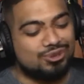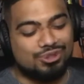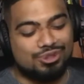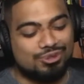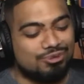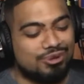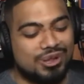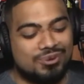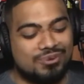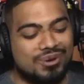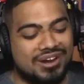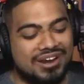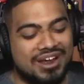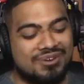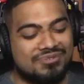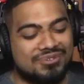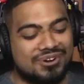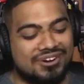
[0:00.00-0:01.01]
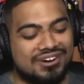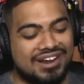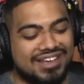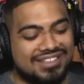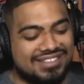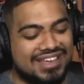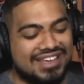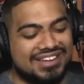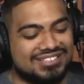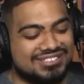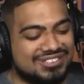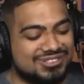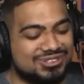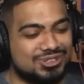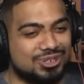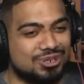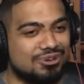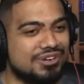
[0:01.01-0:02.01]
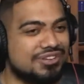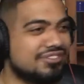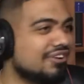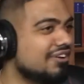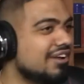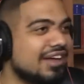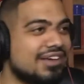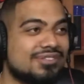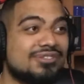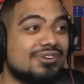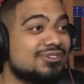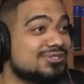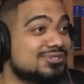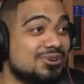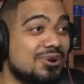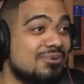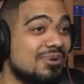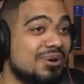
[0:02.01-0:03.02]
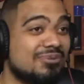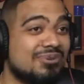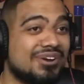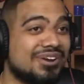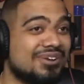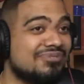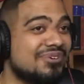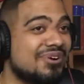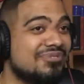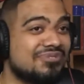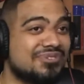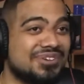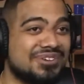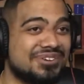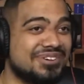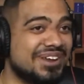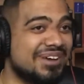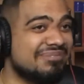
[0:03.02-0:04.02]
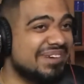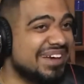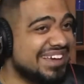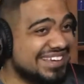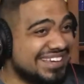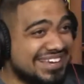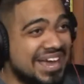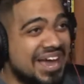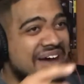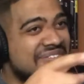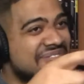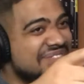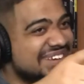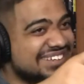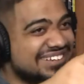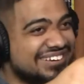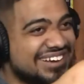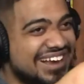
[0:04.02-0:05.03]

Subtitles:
3, whatever, and then it's a jury and they're like, there's no way we're going to vote for you. And I'm like, yeah, but you're